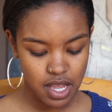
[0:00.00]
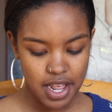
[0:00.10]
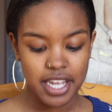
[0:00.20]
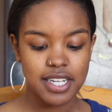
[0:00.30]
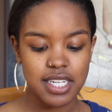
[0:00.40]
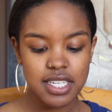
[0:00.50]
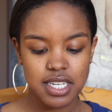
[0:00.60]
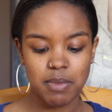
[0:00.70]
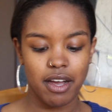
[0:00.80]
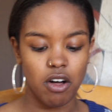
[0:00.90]
And I said this in
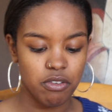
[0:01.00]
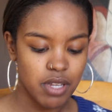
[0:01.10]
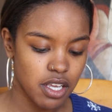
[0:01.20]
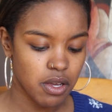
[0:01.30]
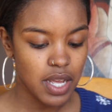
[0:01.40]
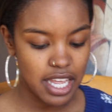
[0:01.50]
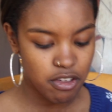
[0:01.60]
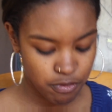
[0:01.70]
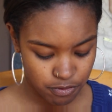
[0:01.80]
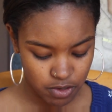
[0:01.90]
my haul video,
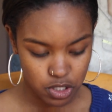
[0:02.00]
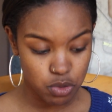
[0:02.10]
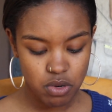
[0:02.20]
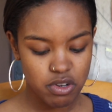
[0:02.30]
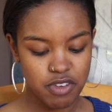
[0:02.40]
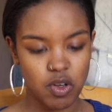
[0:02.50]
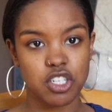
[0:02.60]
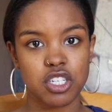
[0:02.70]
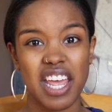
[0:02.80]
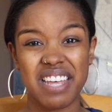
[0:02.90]
if you don't wear
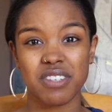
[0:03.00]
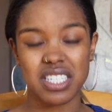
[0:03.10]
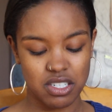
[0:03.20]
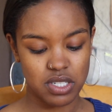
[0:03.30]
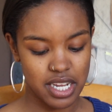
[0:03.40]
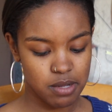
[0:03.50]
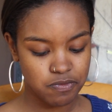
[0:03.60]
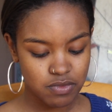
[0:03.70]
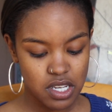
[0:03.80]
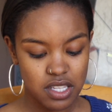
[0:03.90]
foundation every single day,
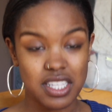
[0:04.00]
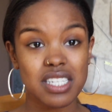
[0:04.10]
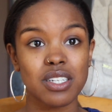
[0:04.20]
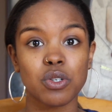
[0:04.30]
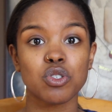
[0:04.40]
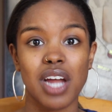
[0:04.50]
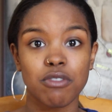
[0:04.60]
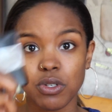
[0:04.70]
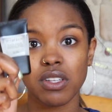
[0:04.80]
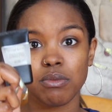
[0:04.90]
these little
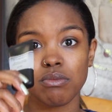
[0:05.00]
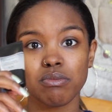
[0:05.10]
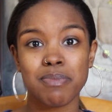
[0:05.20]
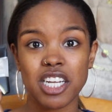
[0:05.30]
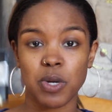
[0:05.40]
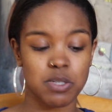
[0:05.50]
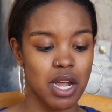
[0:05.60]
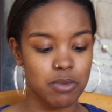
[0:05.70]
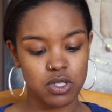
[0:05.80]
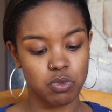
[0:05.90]
travel Smashbox
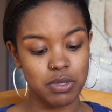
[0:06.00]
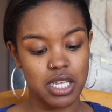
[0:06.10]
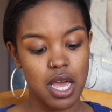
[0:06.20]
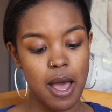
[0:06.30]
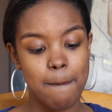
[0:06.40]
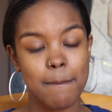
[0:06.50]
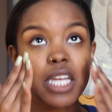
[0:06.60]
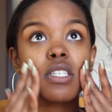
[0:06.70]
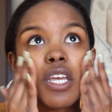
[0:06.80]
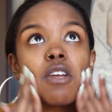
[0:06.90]
primers will be
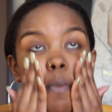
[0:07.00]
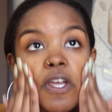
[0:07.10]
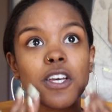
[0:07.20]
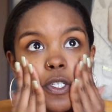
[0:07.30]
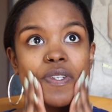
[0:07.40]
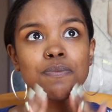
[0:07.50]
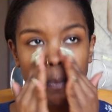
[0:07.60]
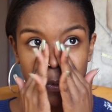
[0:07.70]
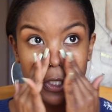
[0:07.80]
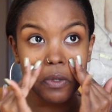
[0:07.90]
amazing because
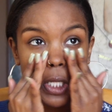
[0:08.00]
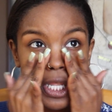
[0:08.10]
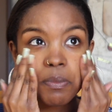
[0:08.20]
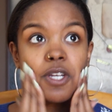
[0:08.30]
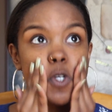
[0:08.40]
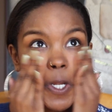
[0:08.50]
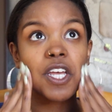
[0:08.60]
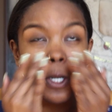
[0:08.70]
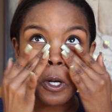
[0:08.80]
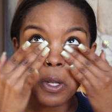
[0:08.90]
you don't need that much
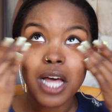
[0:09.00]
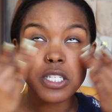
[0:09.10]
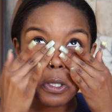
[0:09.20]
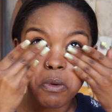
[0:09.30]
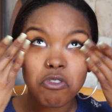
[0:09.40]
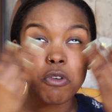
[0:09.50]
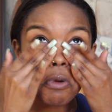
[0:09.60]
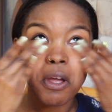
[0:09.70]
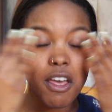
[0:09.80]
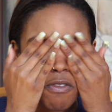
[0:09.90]
and it'll last you for
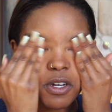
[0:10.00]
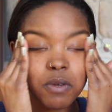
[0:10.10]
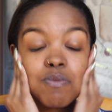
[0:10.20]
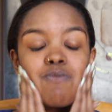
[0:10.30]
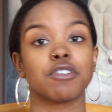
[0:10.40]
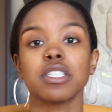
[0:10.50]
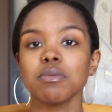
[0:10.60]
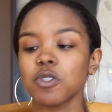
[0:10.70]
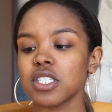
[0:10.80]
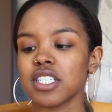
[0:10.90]
forever. First I'm
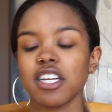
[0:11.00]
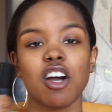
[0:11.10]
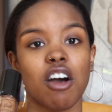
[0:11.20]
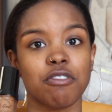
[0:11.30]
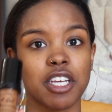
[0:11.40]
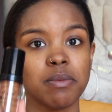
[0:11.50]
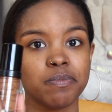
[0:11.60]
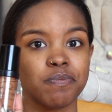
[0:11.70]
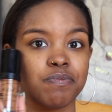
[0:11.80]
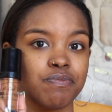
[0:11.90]
going to take coffee.
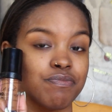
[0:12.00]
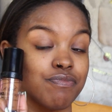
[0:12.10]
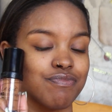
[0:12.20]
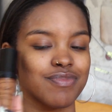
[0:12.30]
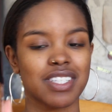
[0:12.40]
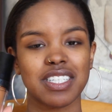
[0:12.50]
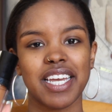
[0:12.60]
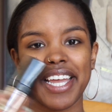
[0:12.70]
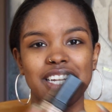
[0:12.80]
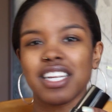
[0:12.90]

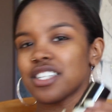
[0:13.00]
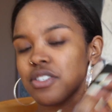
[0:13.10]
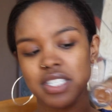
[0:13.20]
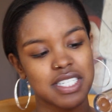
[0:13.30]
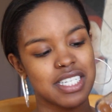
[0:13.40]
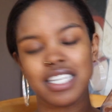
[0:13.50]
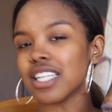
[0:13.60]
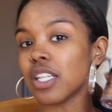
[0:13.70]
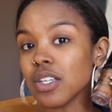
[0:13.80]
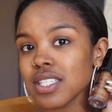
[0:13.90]
And as you can see,
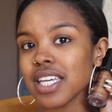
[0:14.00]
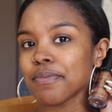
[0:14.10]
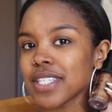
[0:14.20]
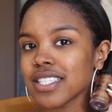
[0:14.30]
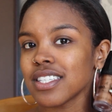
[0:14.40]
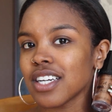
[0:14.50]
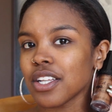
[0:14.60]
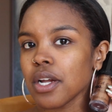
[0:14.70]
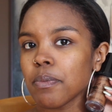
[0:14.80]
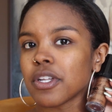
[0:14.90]
it looks like my skin
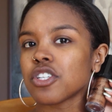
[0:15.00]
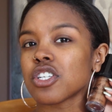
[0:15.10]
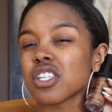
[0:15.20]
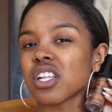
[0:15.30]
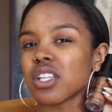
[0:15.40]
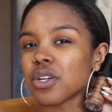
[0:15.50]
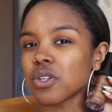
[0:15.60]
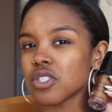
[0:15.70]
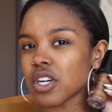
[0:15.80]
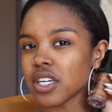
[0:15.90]
color, but it's just a little
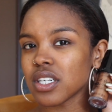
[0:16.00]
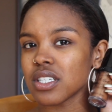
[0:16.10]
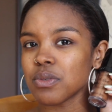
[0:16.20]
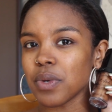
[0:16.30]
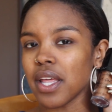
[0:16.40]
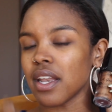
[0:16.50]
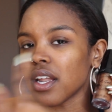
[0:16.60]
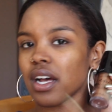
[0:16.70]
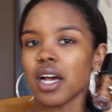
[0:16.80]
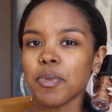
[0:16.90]
dark when
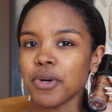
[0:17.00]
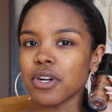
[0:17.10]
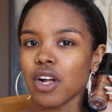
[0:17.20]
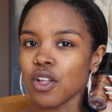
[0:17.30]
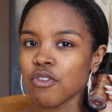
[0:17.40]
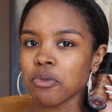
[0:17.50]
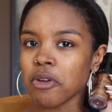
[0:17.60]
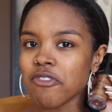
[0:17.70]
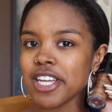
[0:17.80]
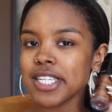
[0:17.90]
I put it all over my
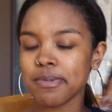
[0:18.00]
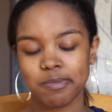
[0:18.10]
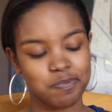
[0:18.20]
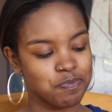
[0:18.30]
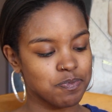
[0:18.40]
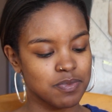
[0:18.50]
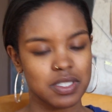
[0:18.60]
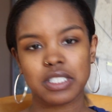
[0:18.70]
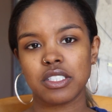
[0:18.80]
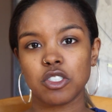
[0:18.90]
face.
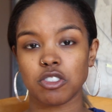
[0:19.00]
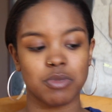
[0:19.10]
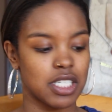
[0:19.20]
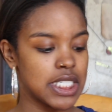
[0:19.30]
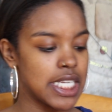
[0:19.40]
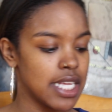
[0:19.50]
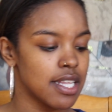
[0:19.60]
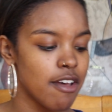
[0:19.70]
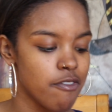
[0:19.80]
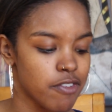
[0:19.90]
So I'm gonna take
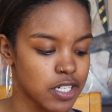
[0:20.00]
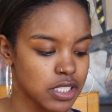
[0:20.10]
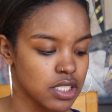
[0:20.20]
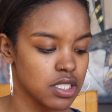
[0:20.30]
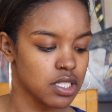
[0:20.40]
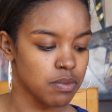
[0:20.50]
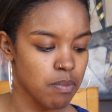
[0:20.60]
that first,